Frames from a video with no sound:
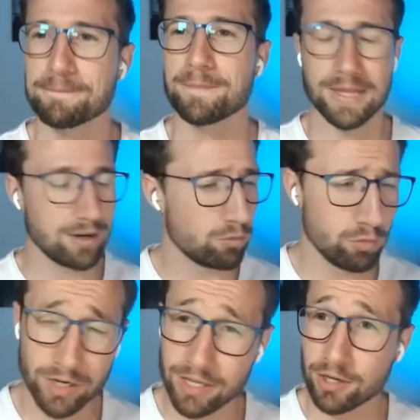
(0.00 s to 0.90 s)
Mm,
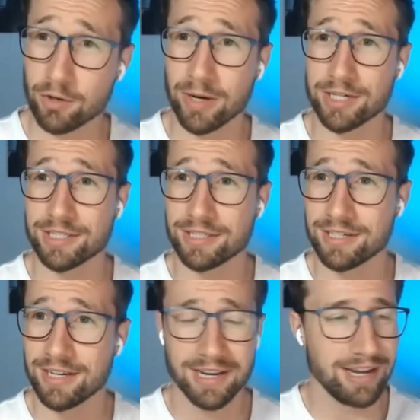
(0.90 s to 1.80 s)
really good question.
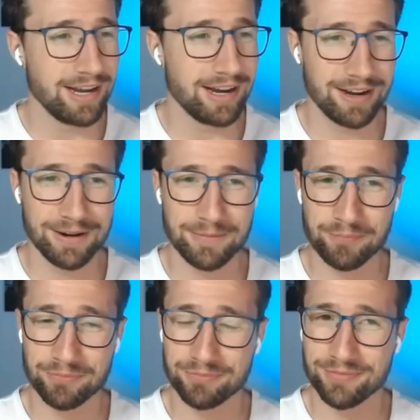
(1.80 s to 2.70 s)
Um,